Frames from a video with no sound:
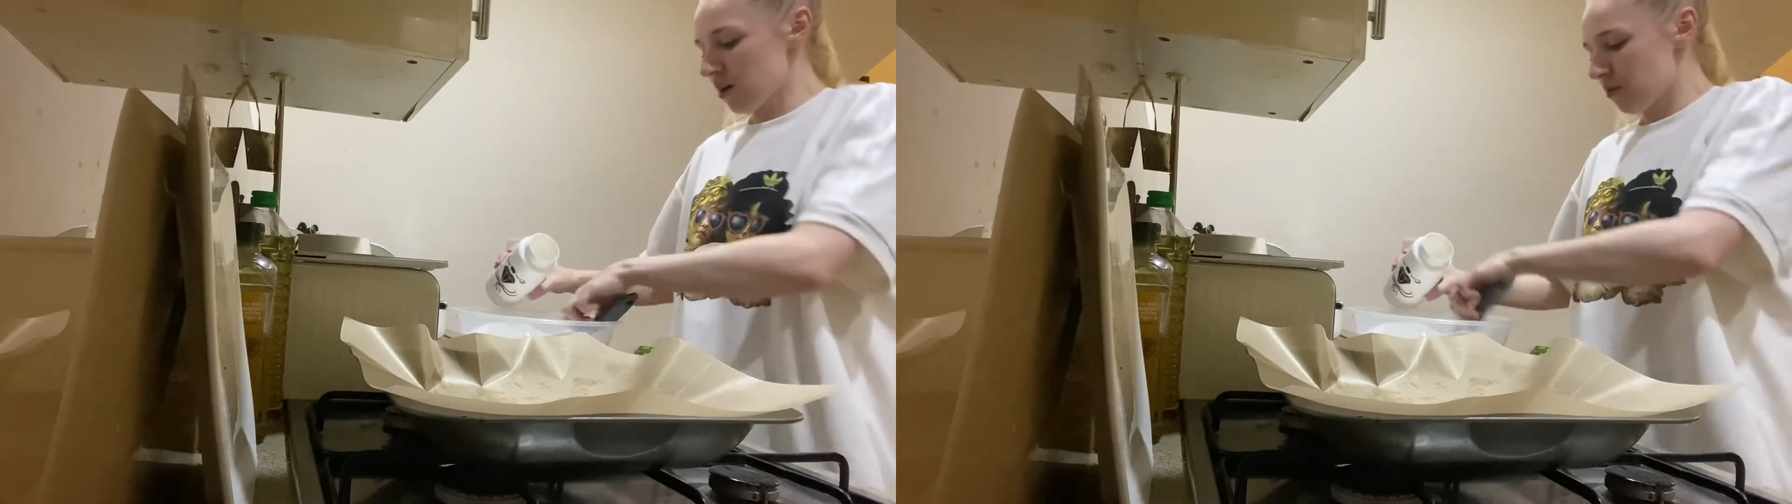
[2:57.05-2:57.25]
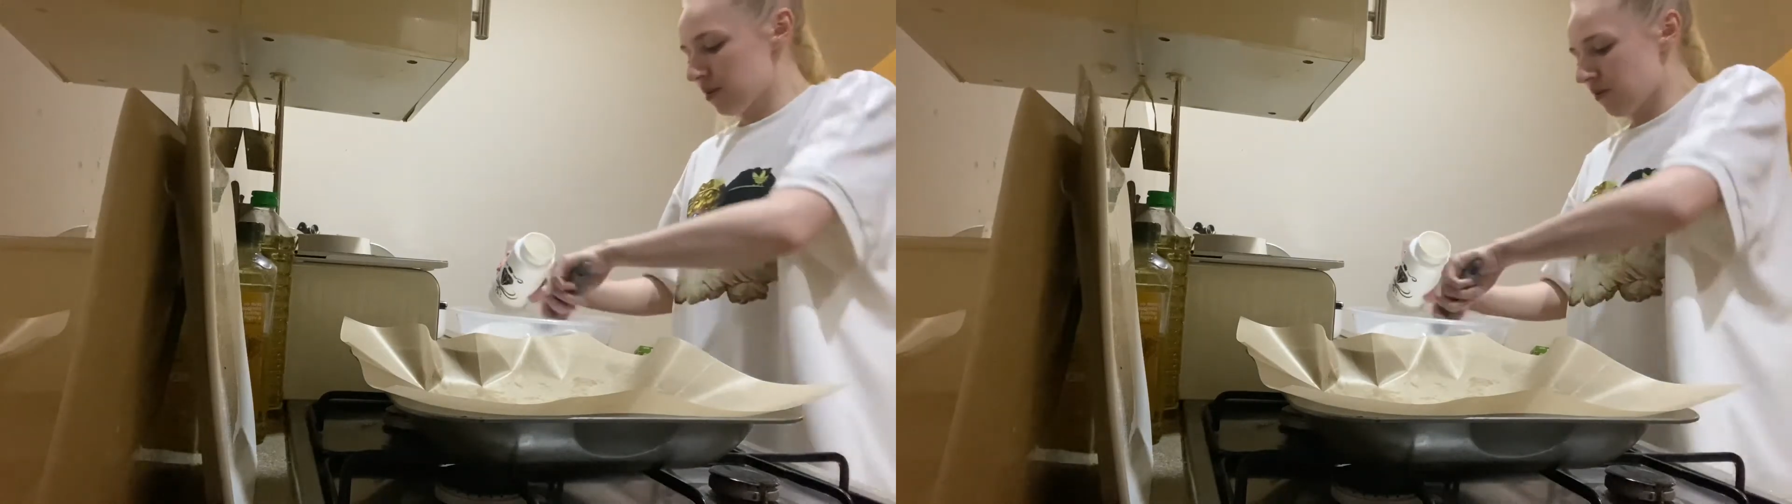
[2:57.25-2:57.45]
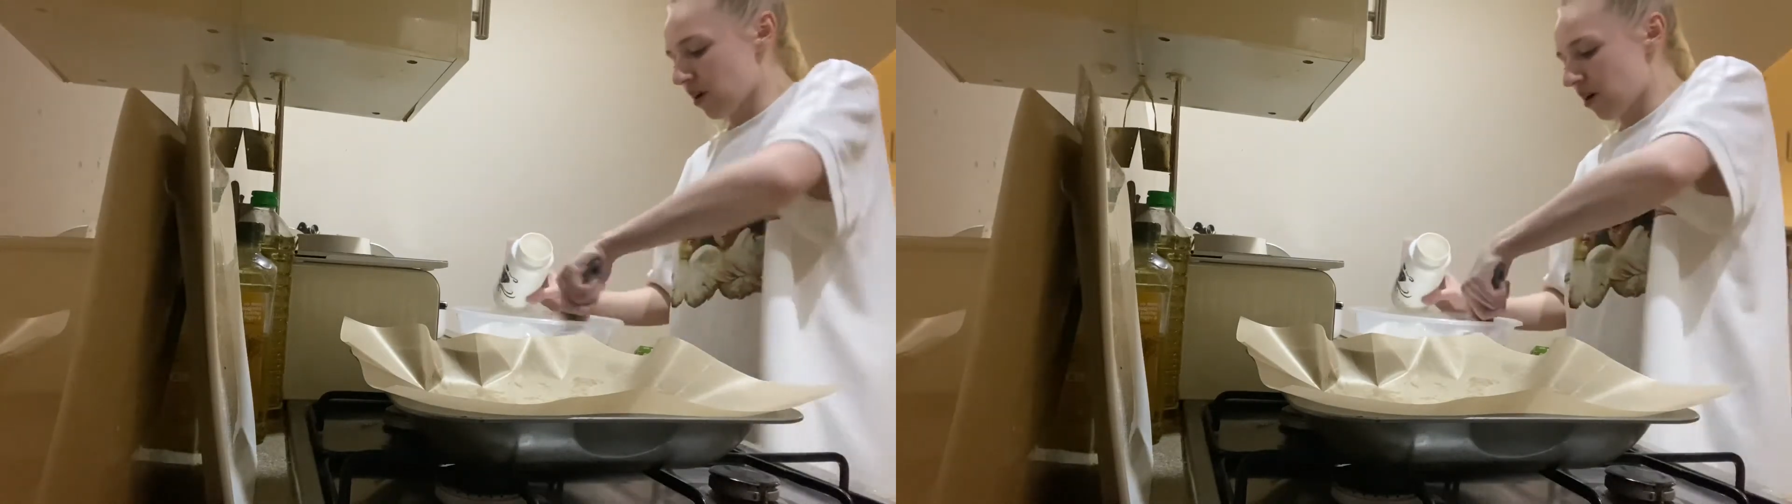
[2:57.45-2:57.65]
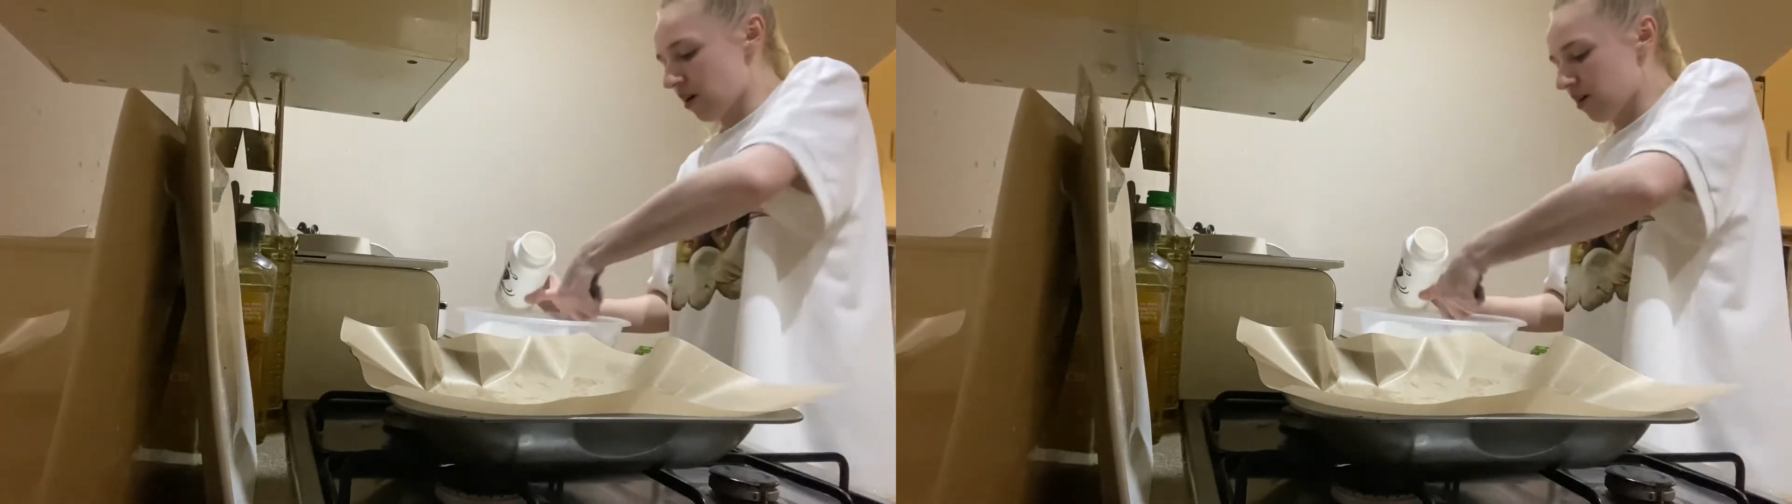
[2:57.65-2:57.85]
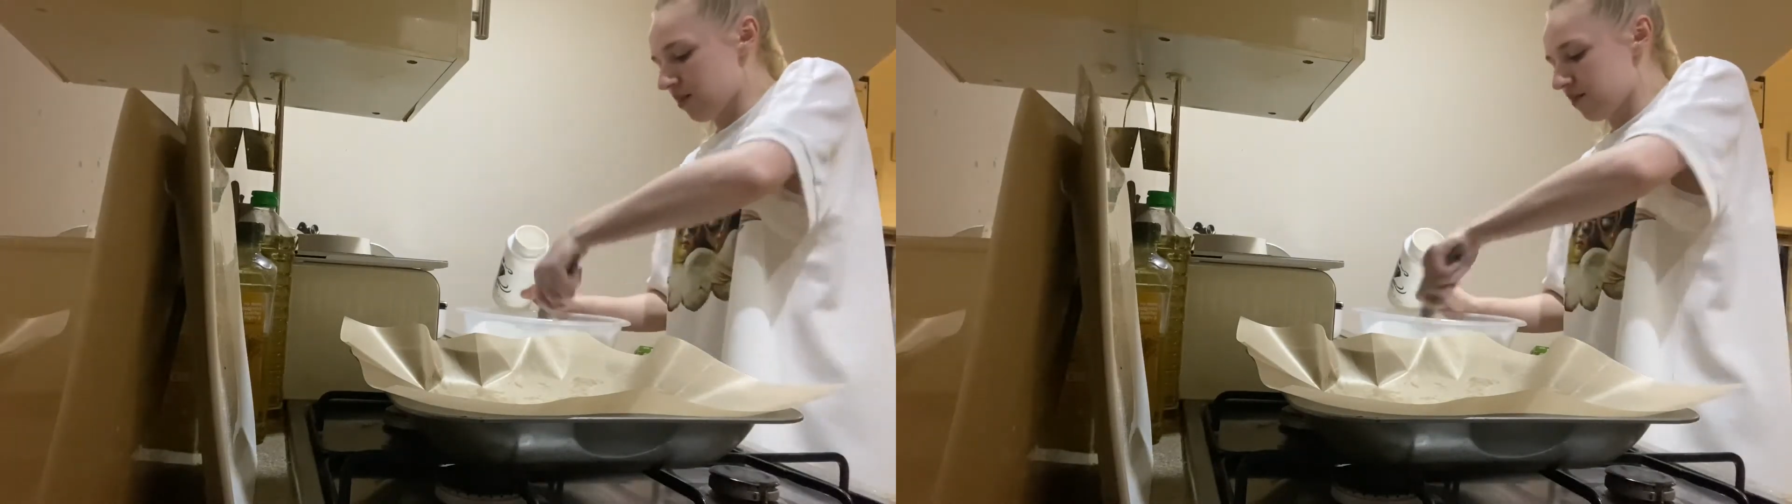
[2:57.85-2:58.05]
with
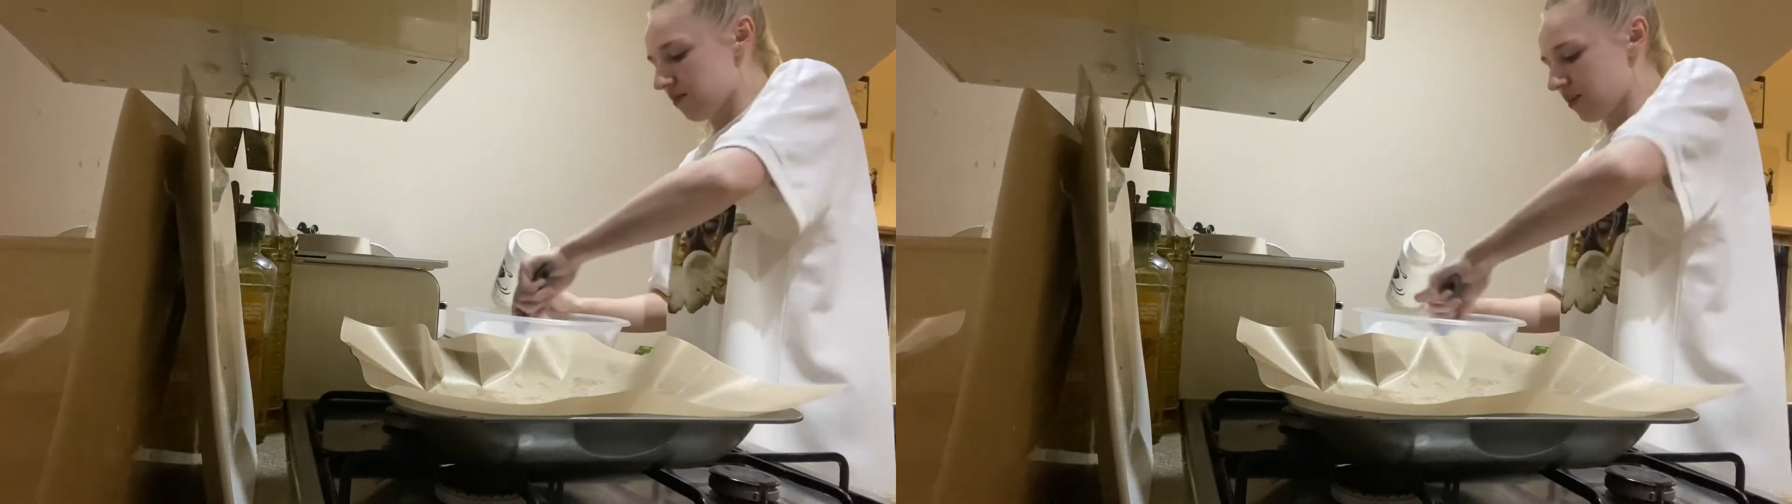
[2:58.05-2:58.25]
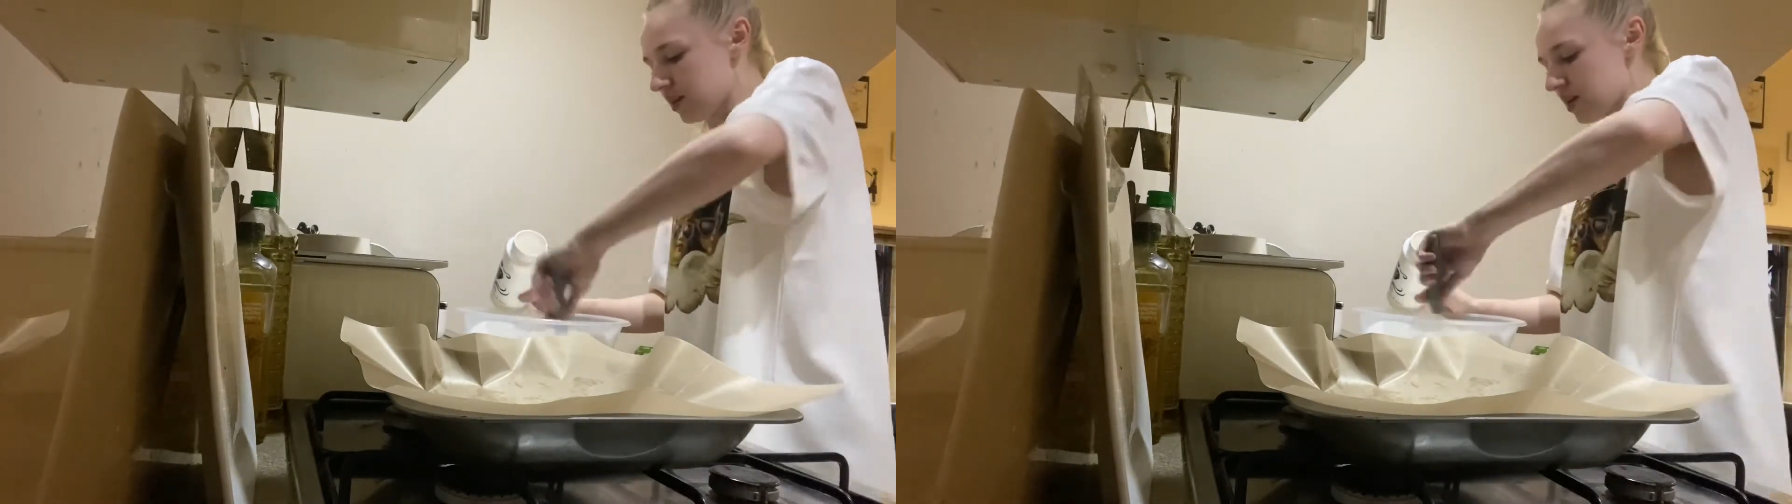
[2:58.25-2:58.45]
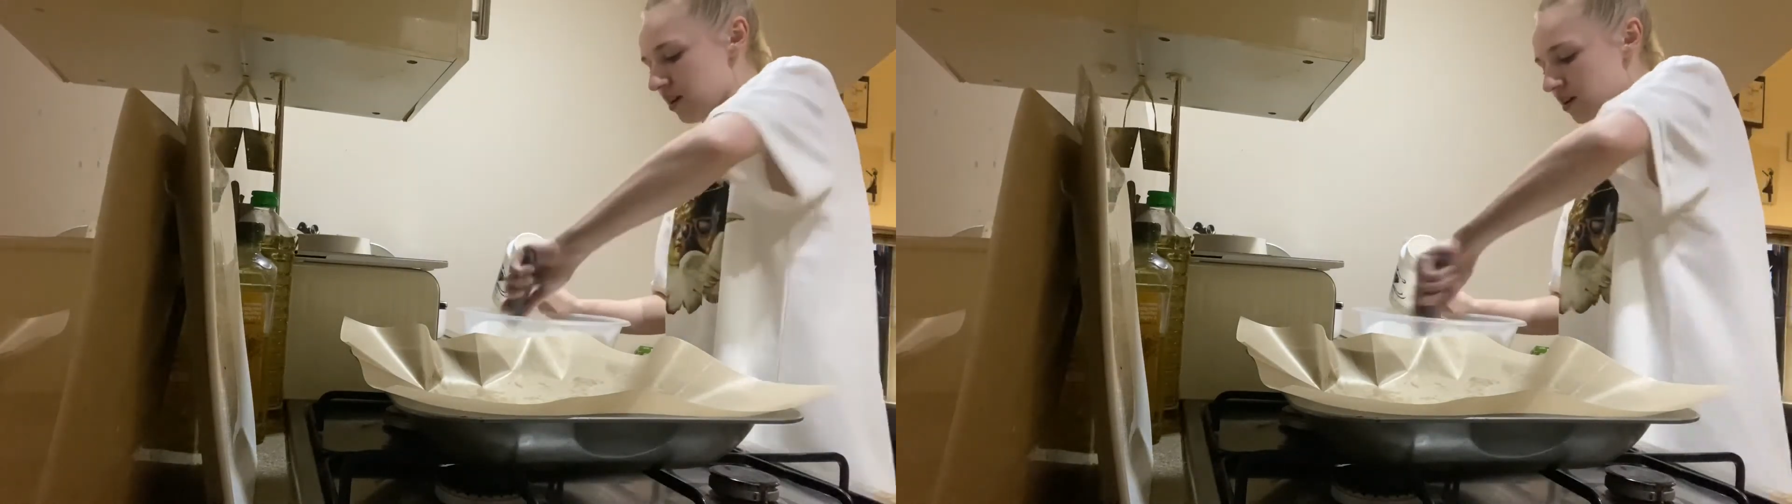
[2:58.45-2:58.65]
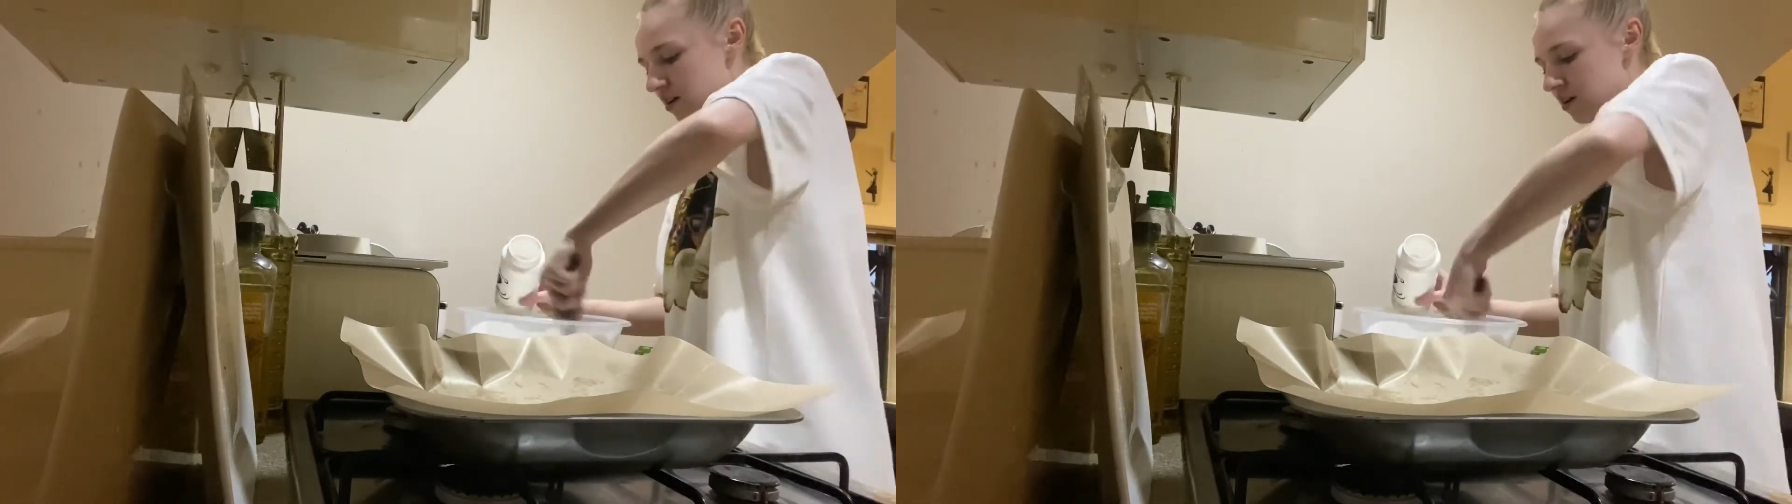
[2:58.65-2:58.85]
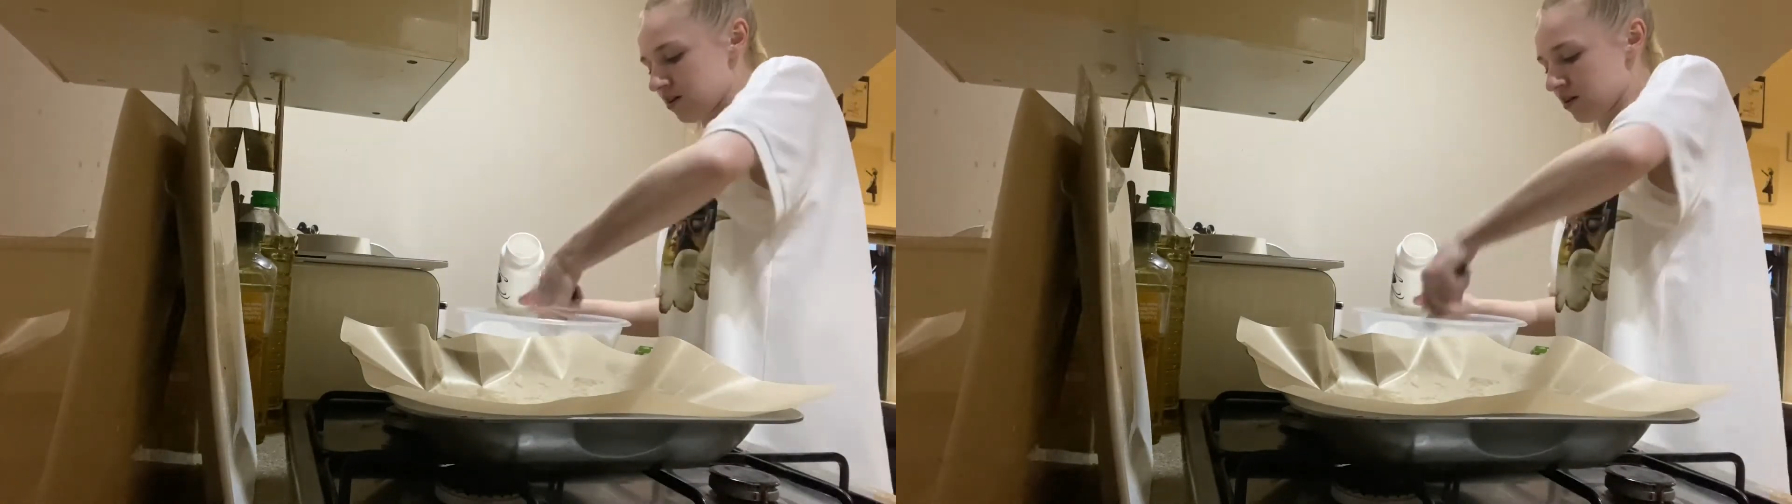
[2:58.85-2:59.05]
our
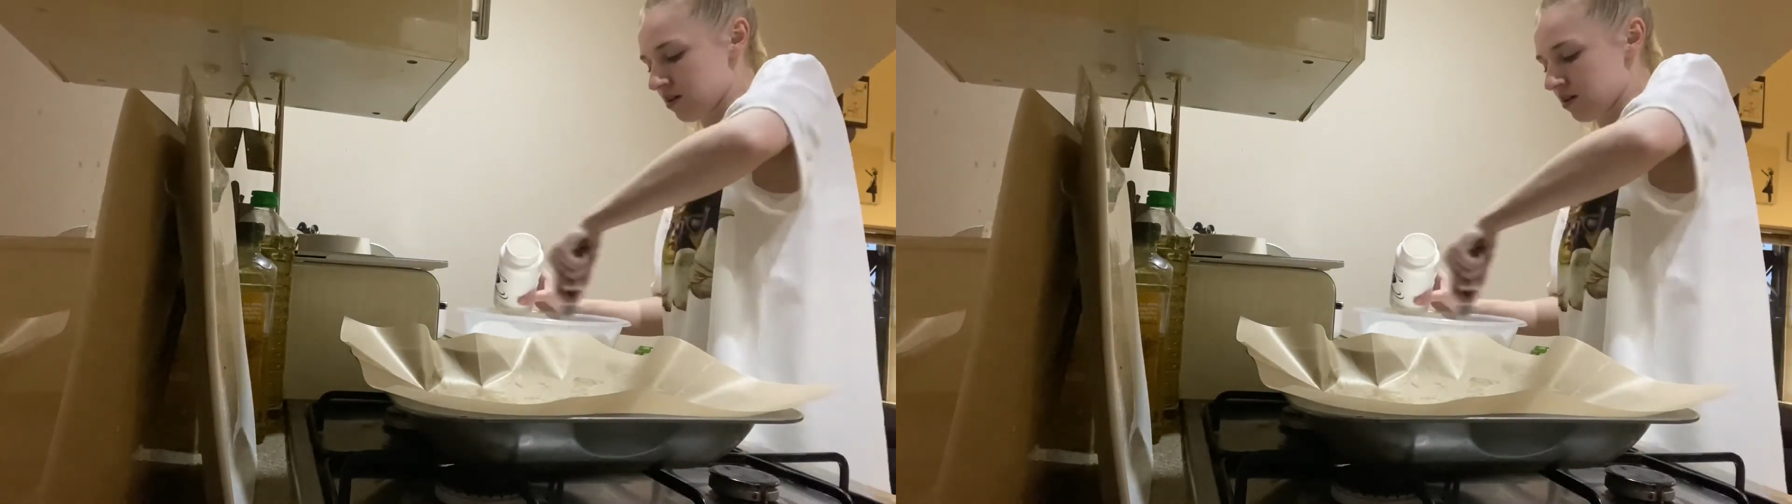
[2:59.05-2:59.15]
vanilla,